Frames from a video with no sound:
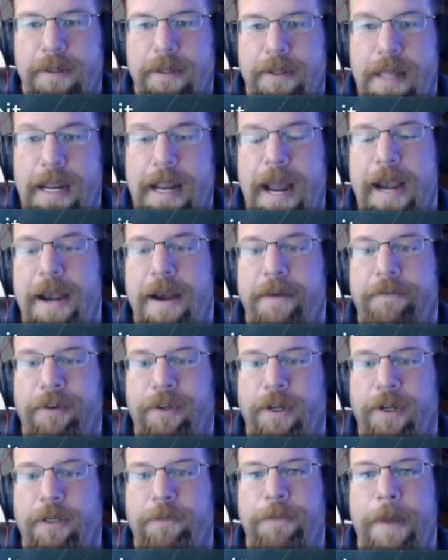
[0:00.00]
they kind of never
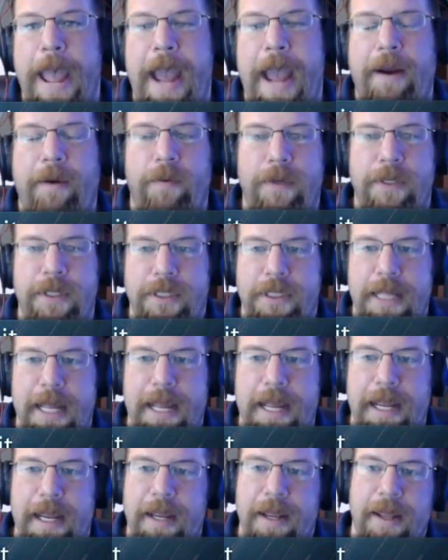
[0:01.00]
looked back once
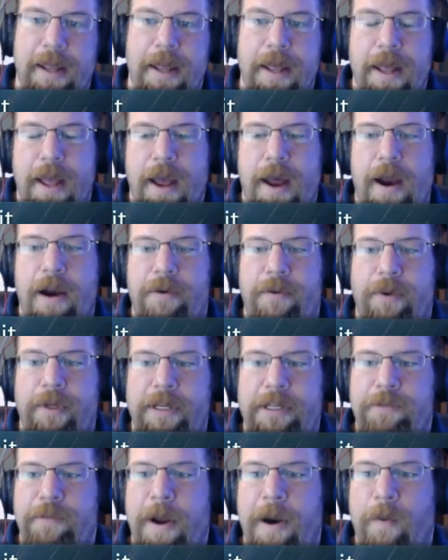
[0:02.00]
they uh,
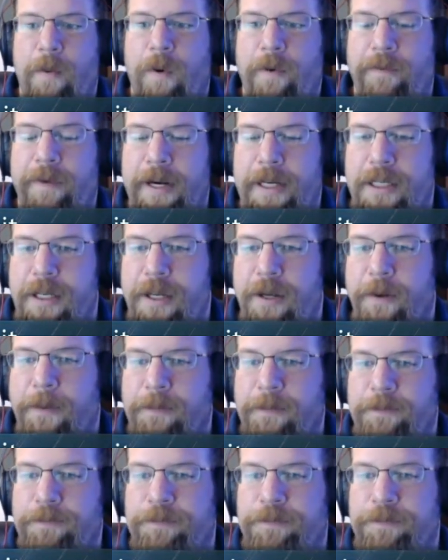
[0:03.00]
released Modern Warfare two.